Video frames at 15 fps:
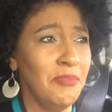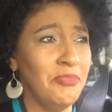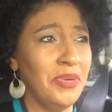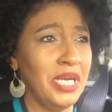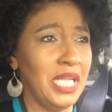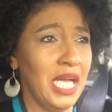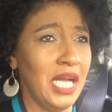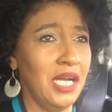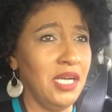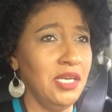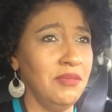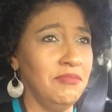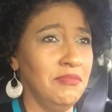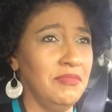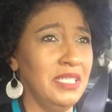but
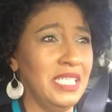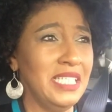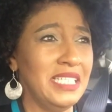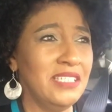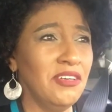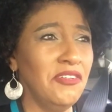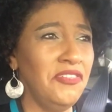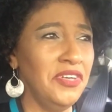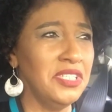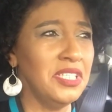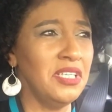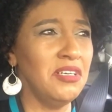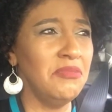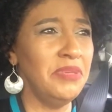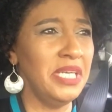um, it still feels a
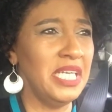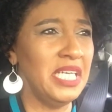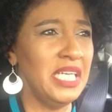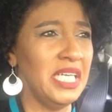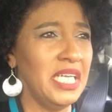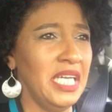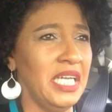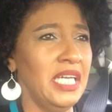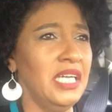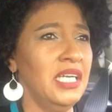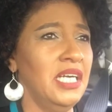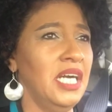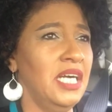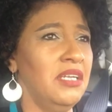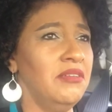little bit icky.
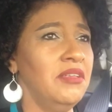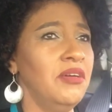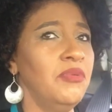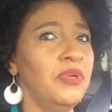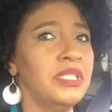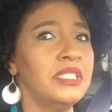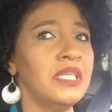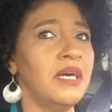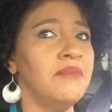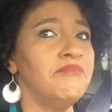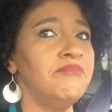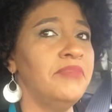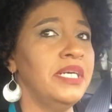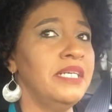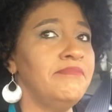I don't know what's up,
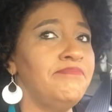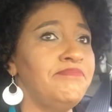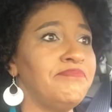but